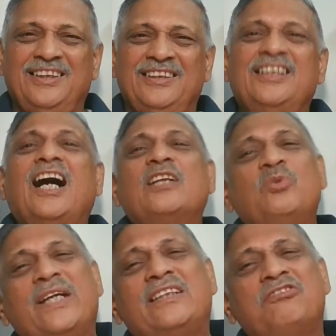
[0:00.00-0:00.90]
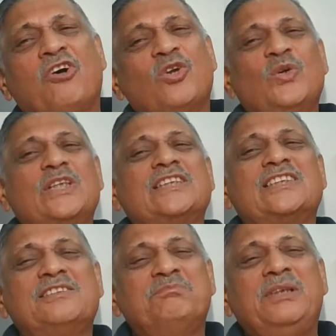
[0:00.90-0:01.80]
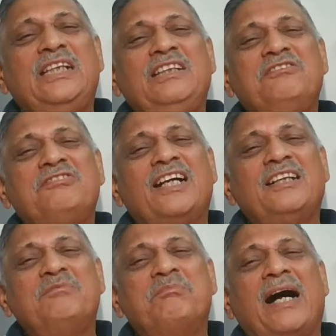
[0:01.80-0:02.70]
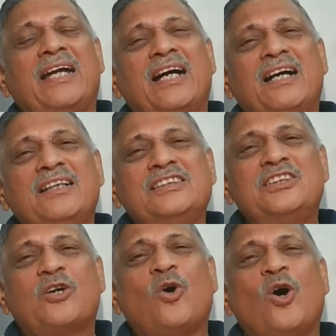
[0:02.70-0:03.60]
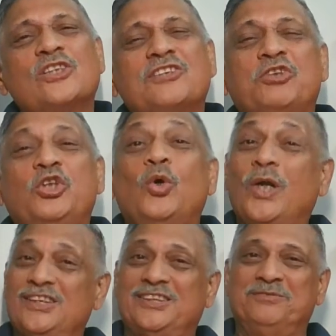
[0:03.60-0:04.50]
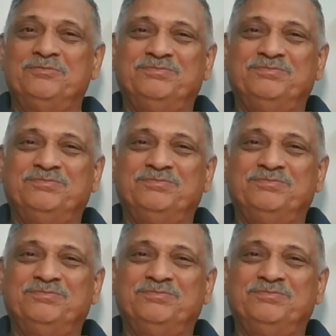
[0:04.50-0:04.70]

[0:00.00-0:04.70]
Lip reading: The Advaita followers believe that Maya is the cause of dualism.